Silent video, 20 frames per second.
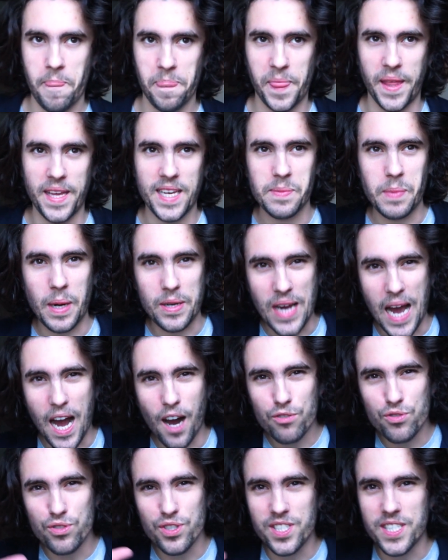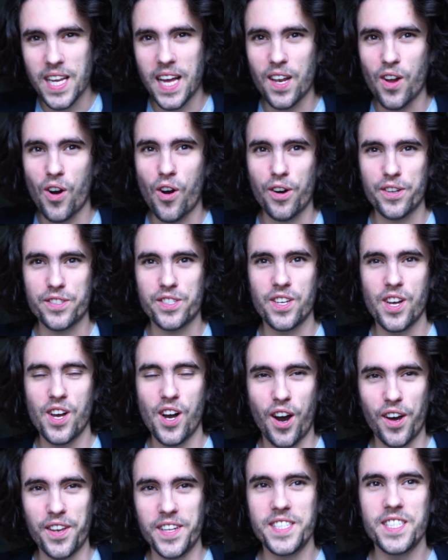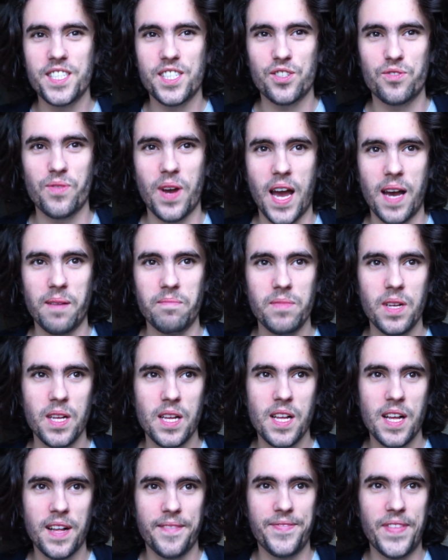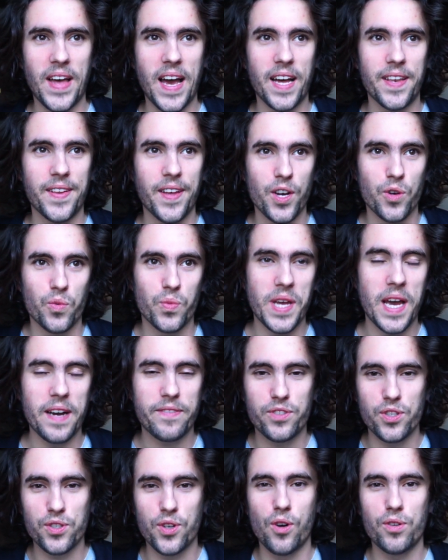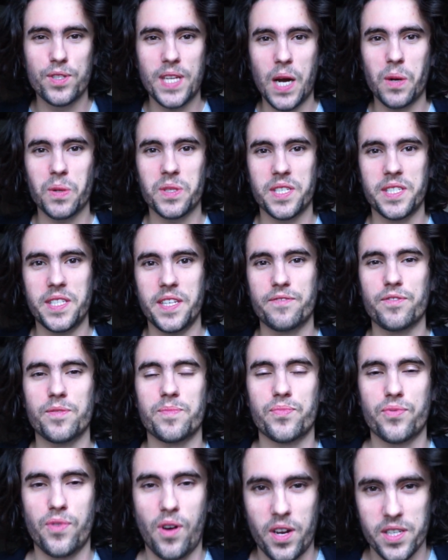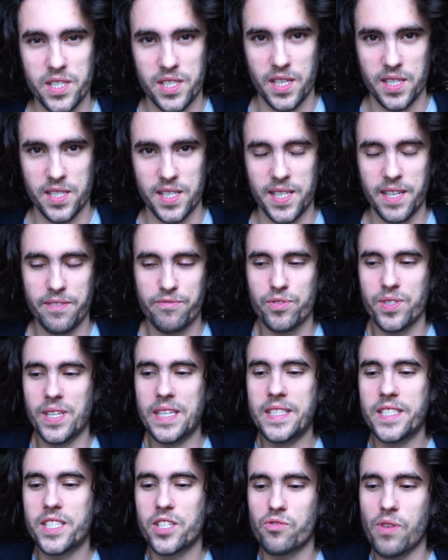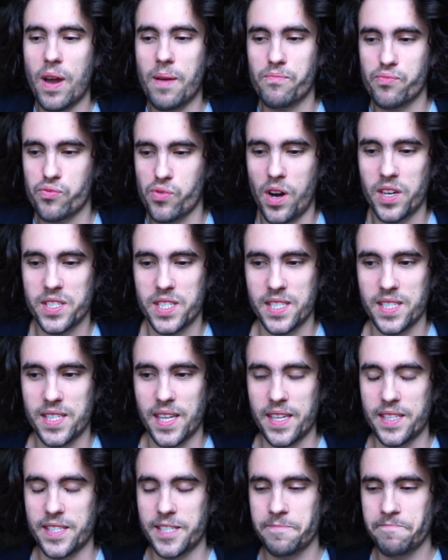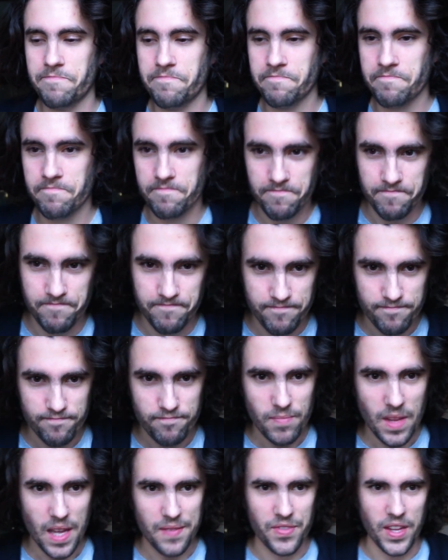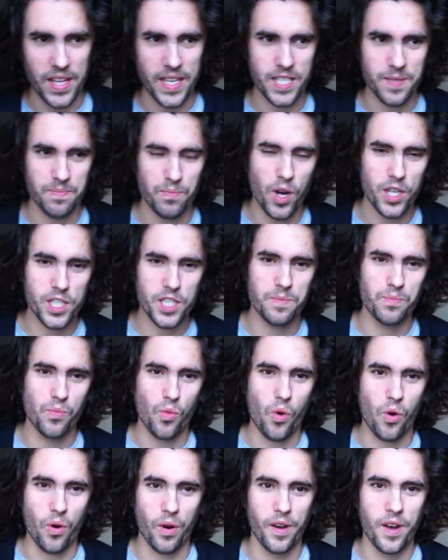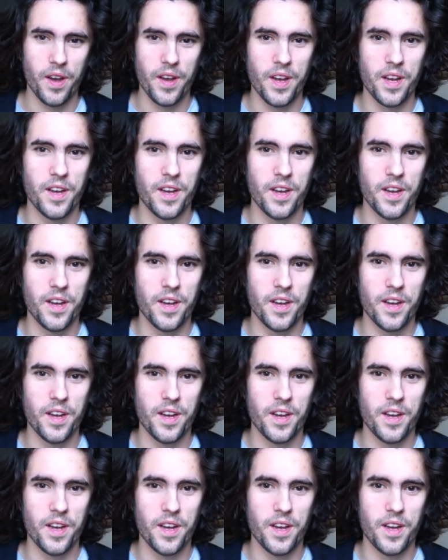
think about how to sell art on Instagram, then we have to go towards a different process, a different Instagram process that is much more